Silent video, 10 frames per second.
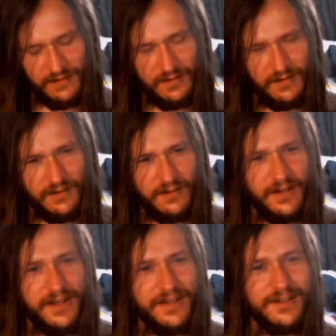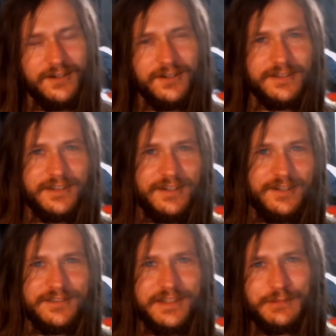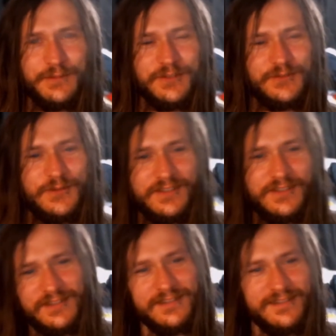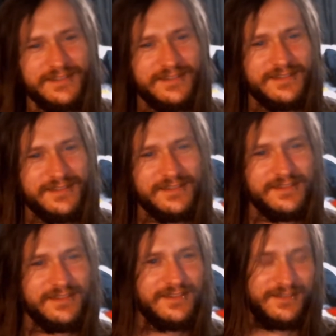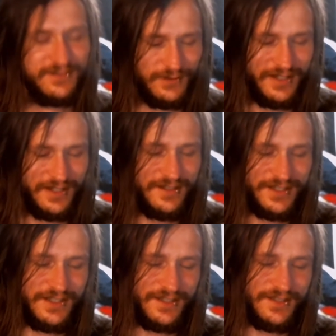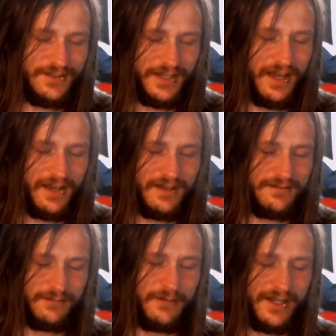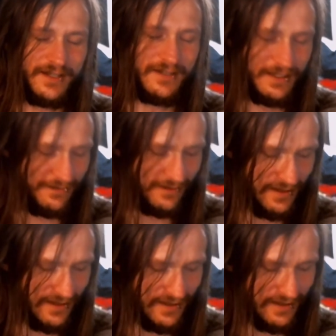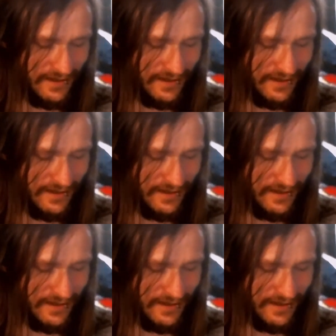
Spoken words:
Creator, all nameless one. What energies do we have for my internet friends?